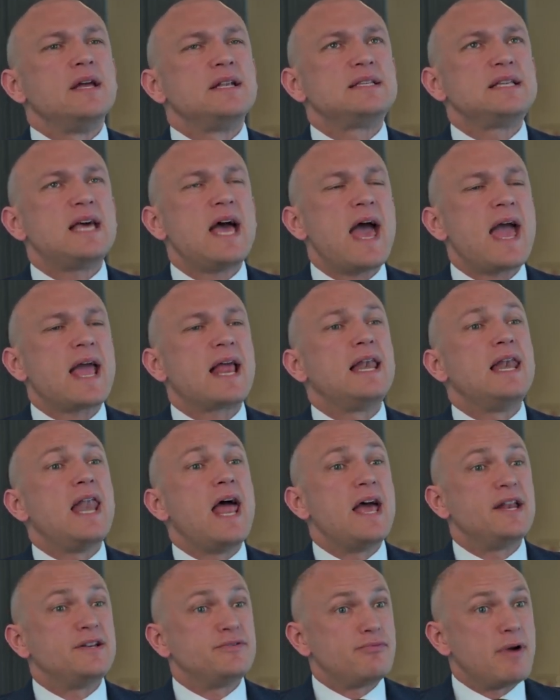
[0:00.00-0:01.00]

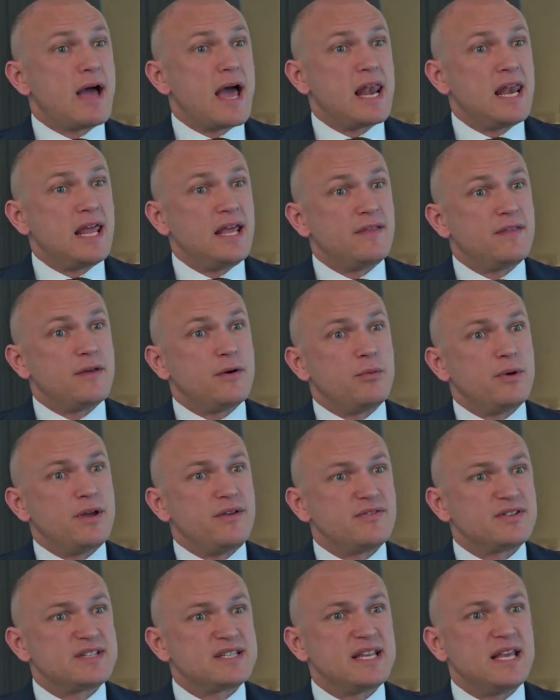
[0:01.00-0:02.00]
tech-led rally that
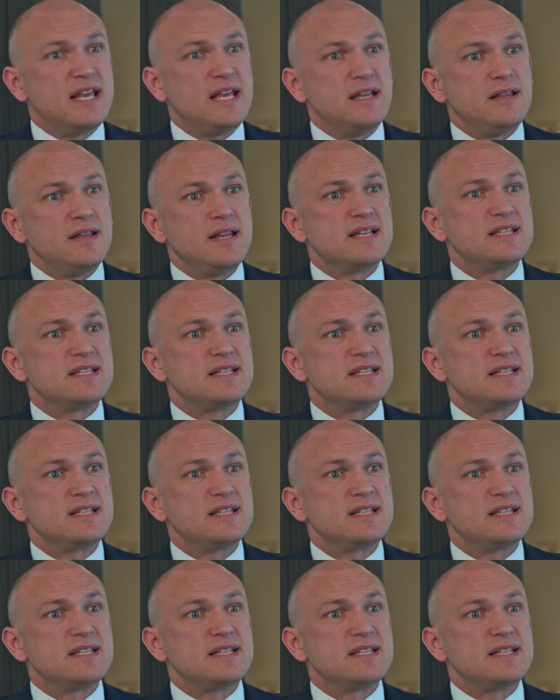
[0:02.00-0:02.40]
we've seen,